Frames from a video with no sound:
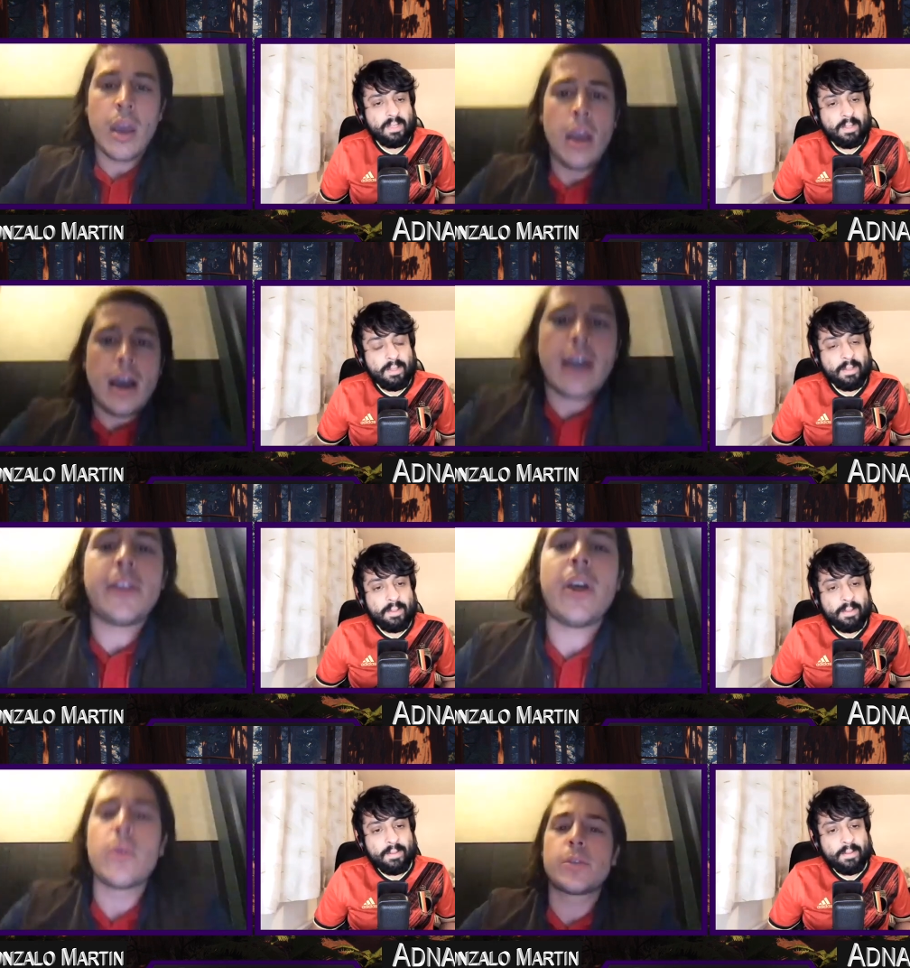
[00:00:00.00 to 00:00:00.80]
Speaker 1: I
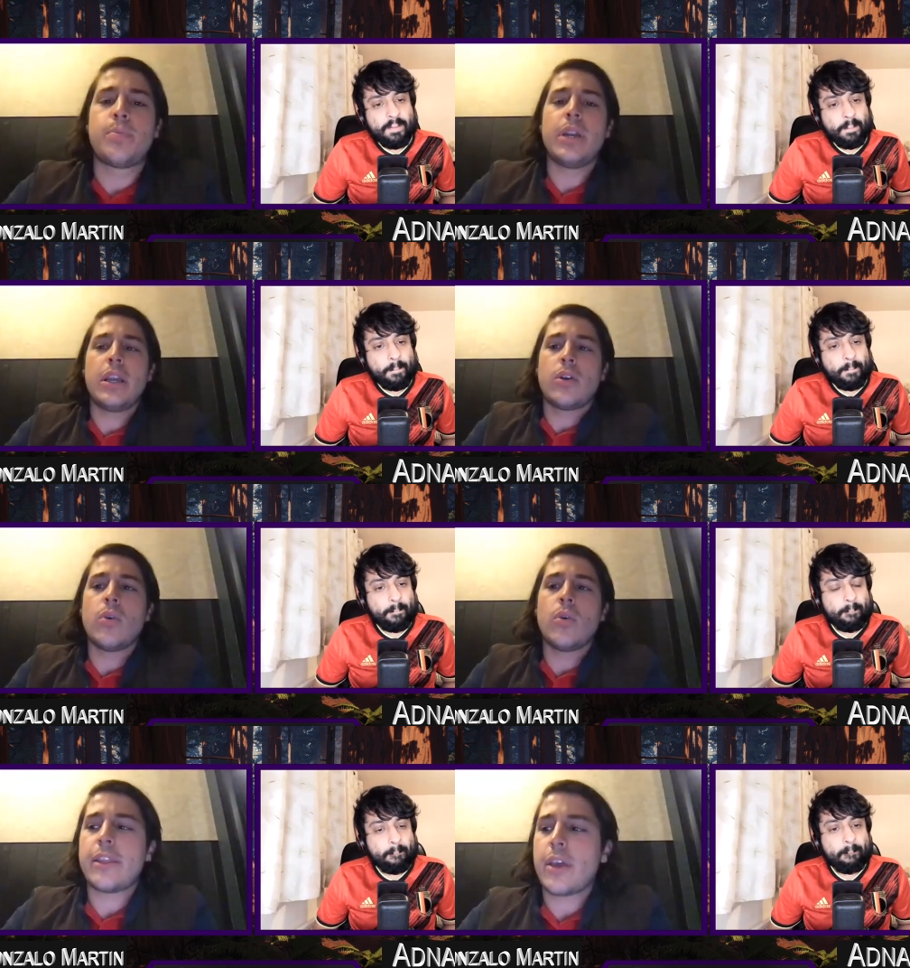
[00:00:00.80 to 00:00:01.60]
thought it was pretty
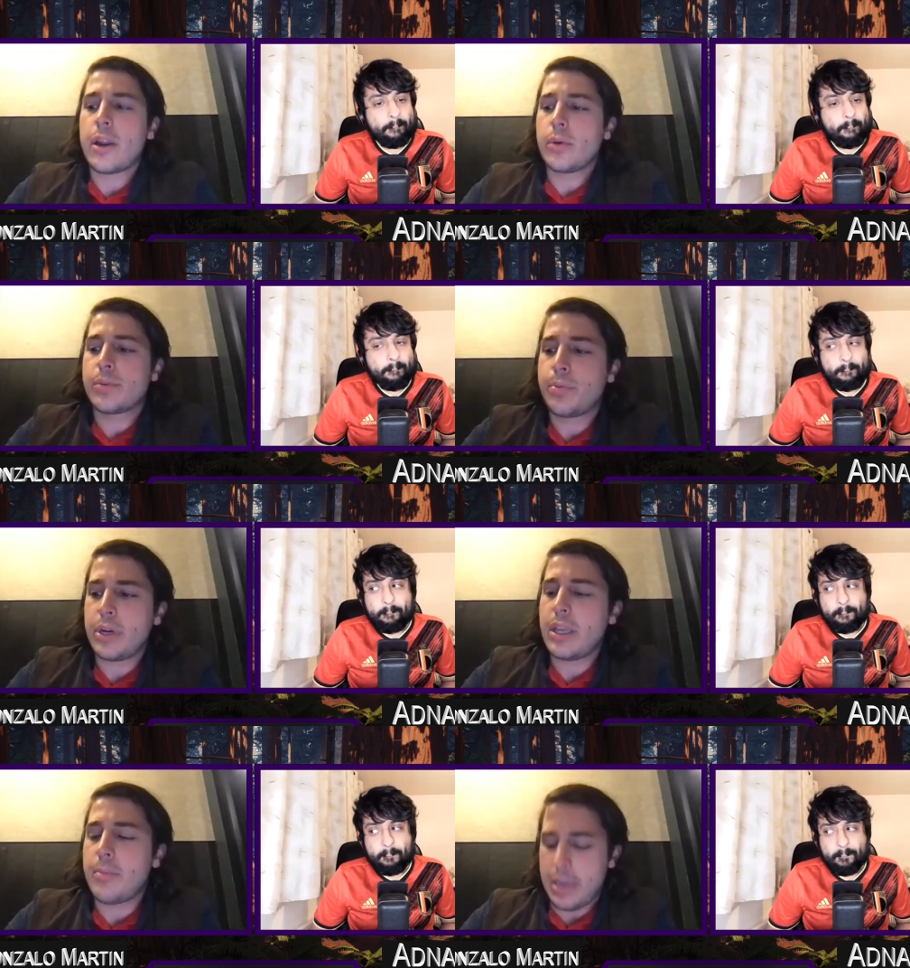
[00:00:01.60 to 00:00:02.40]
cool. I thought it was
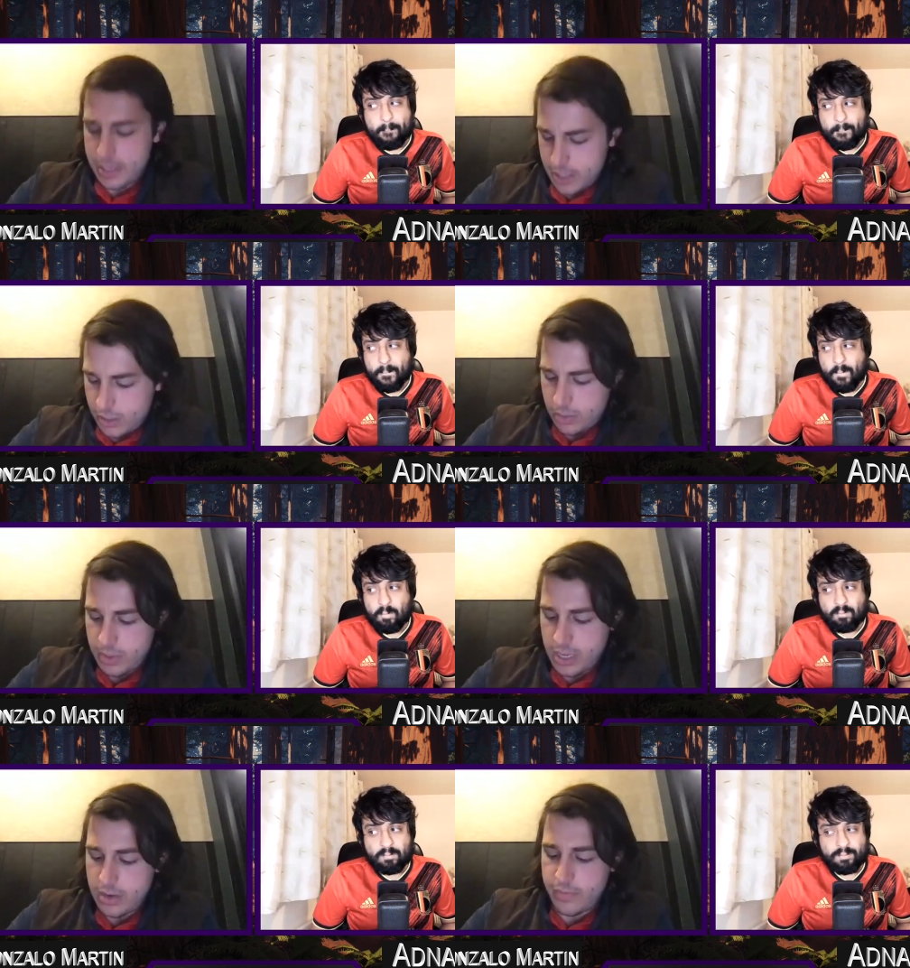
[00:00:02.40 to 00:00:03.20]
pretty amazing to
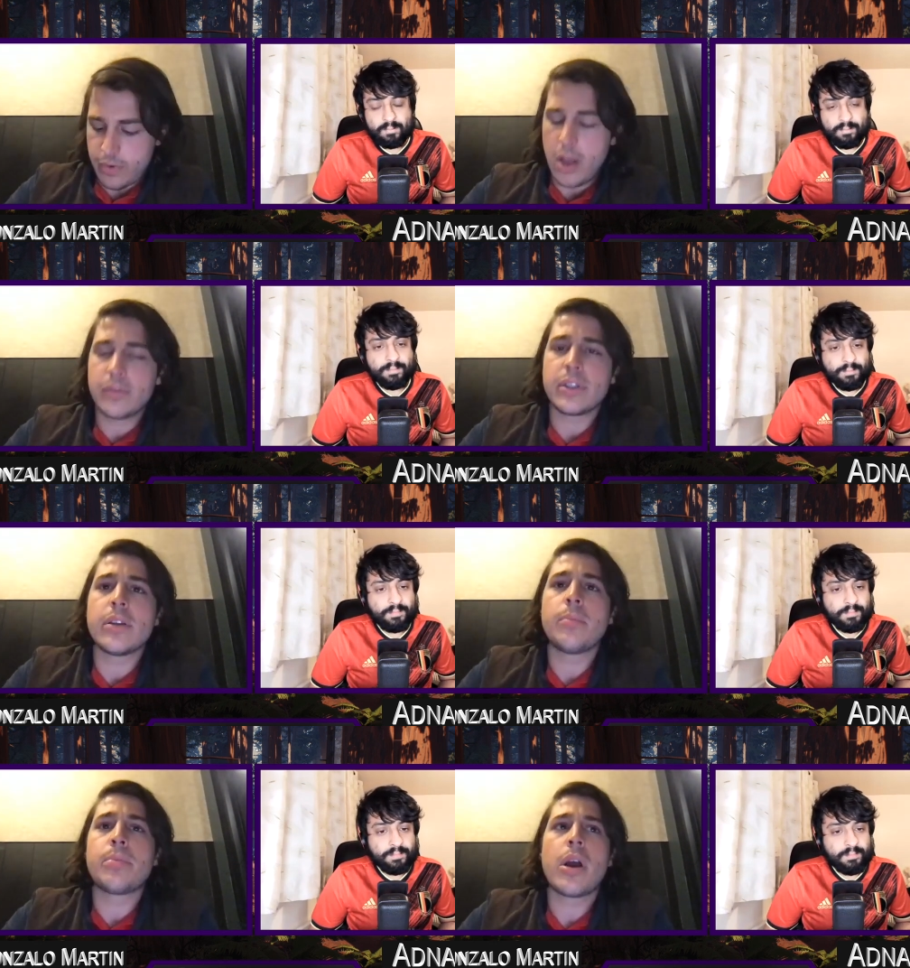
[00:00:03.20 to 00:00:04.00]
be involved in
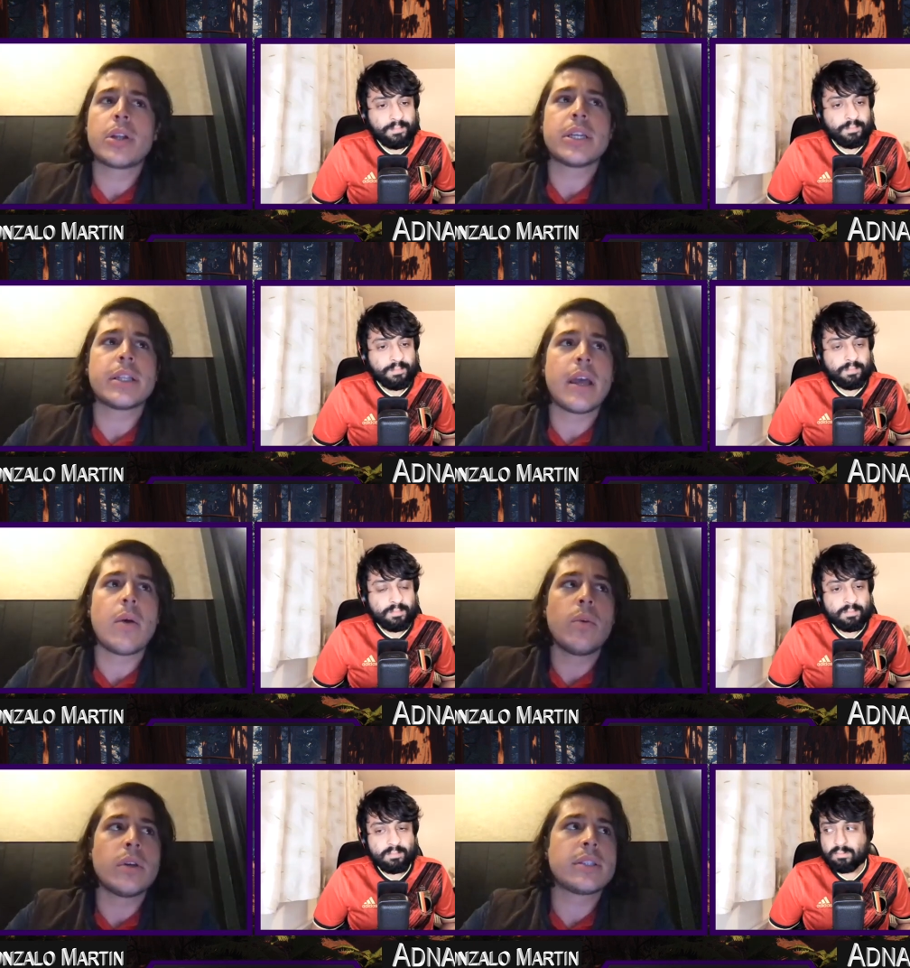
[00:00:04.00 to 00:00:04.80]
a project that
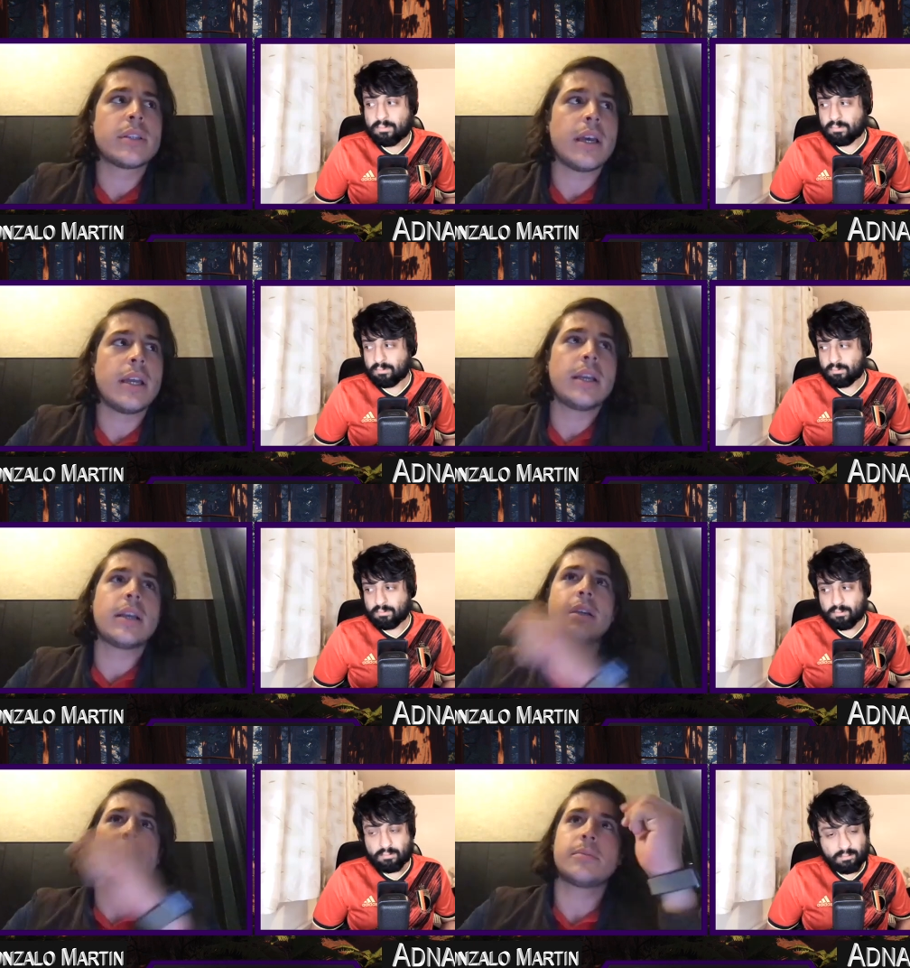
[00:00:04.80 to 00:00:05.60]
was like,
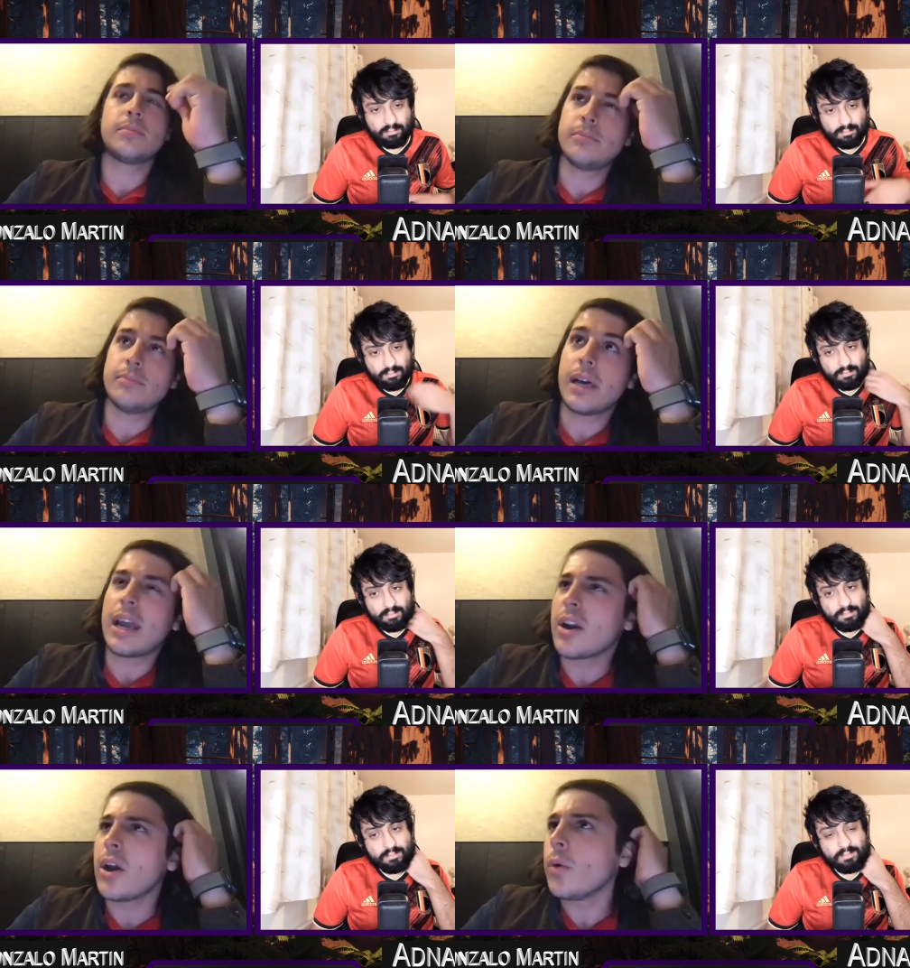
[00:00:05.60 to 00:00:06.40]
I
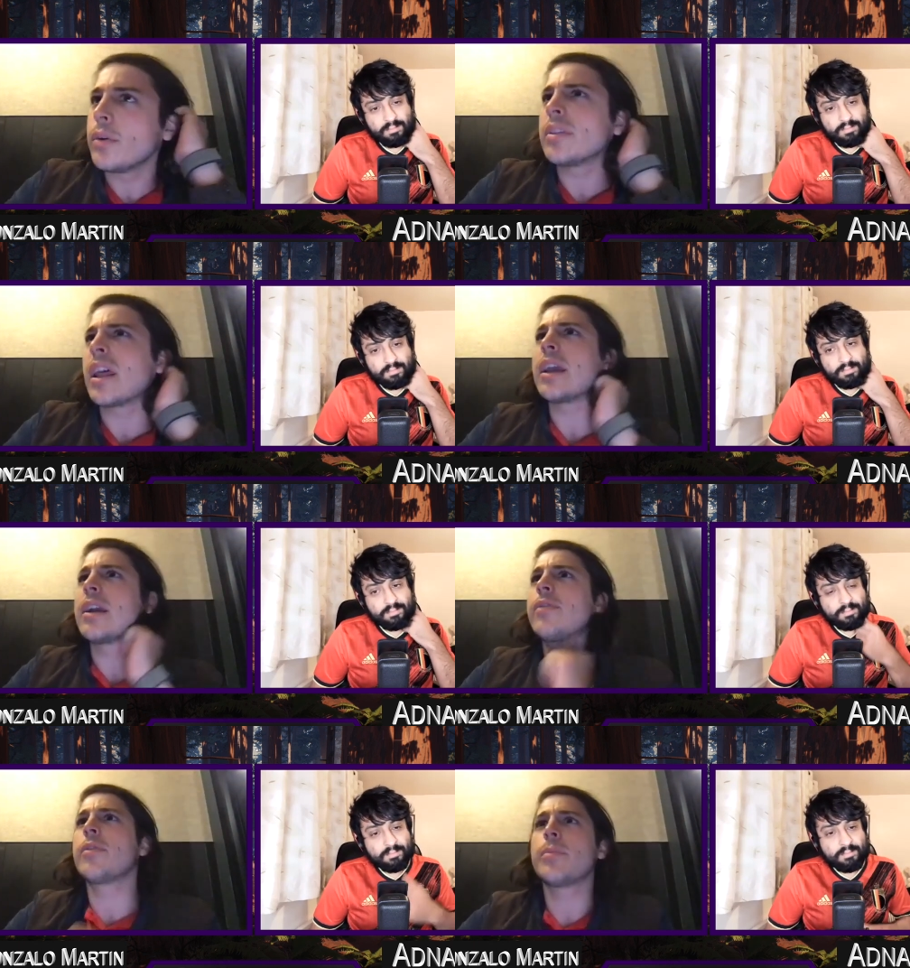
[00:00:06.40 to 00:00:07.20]
don't know, like
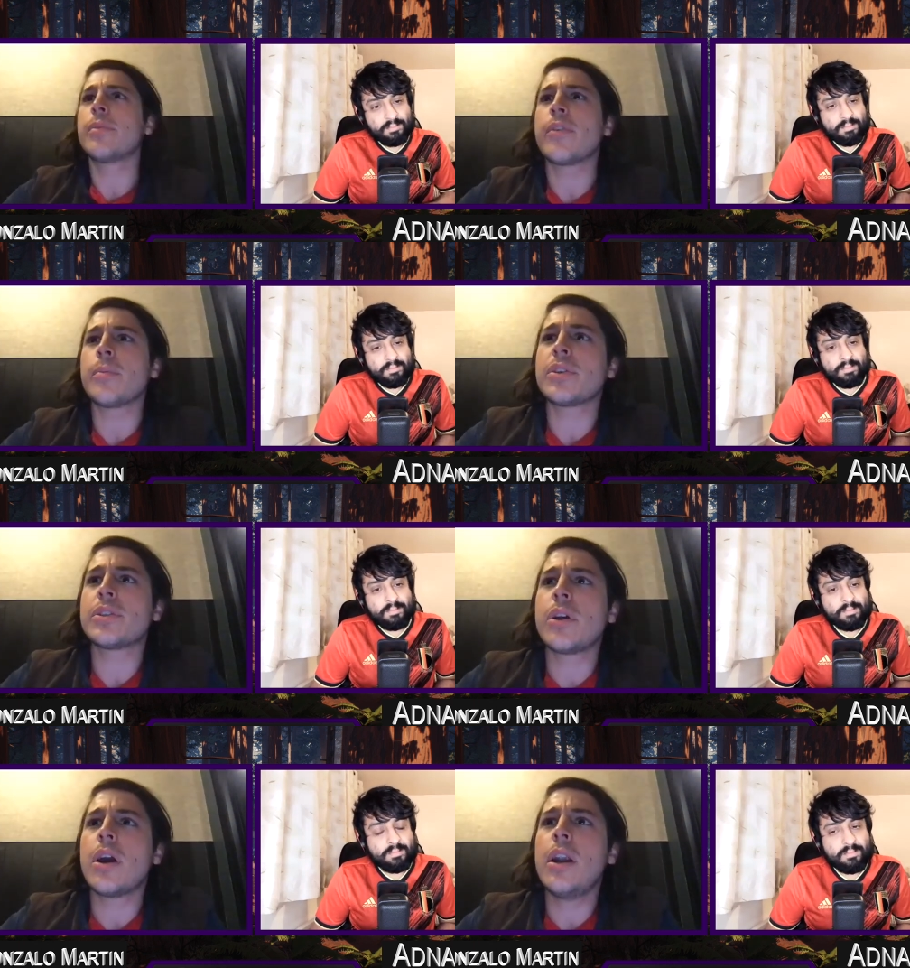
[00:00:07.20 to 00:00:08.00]
from, from the
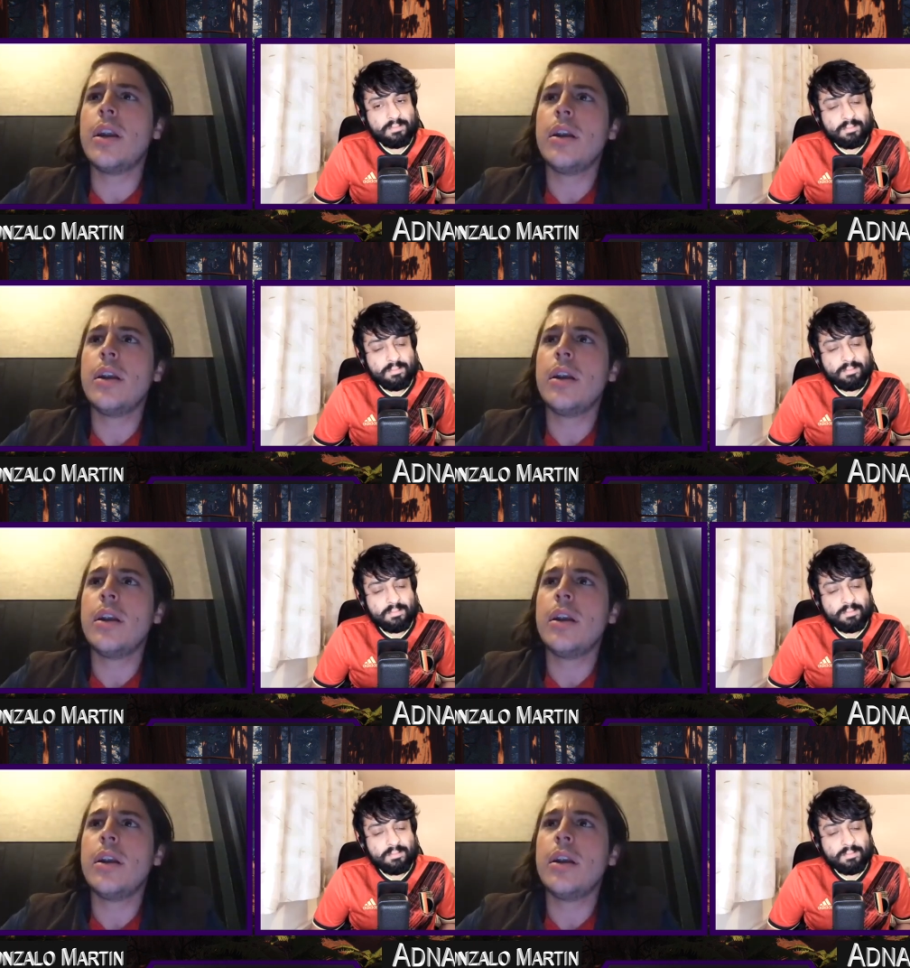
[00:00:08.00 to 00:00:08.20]
start,